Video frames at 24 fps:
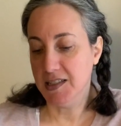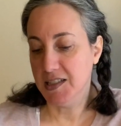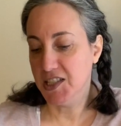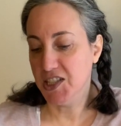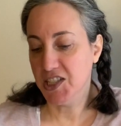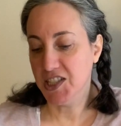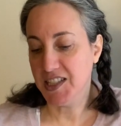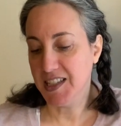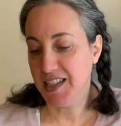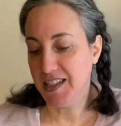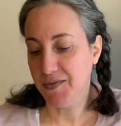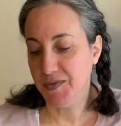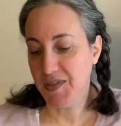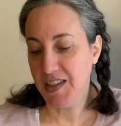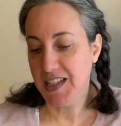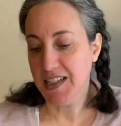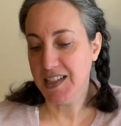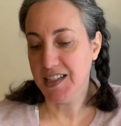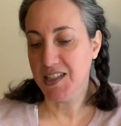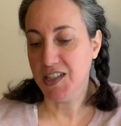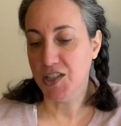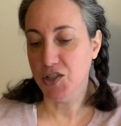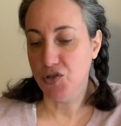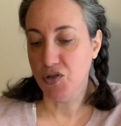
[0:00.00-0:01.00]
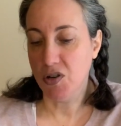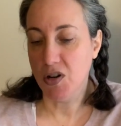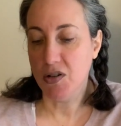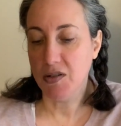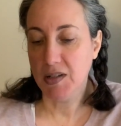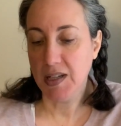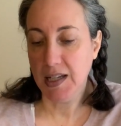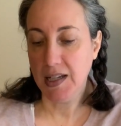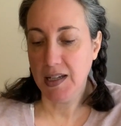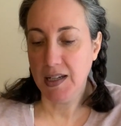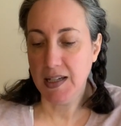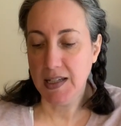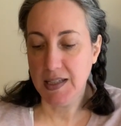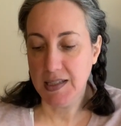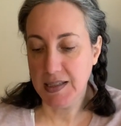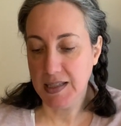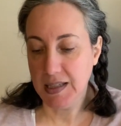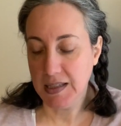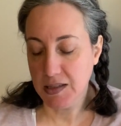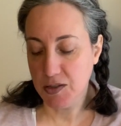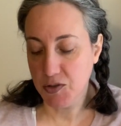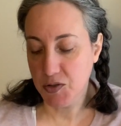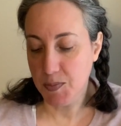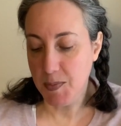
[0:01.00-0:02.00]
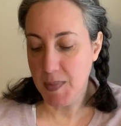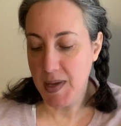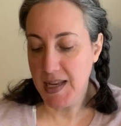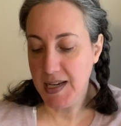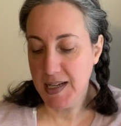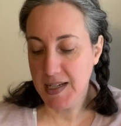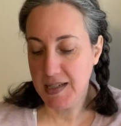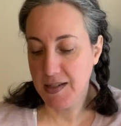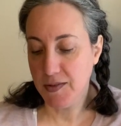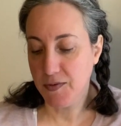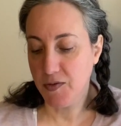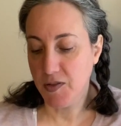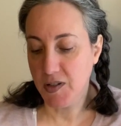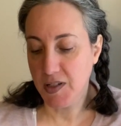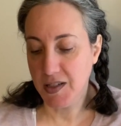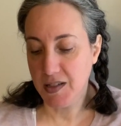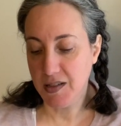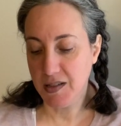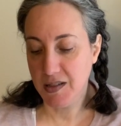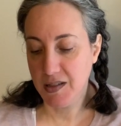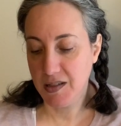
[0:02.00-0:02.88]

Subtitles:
just that it's a drawing, is that there's many different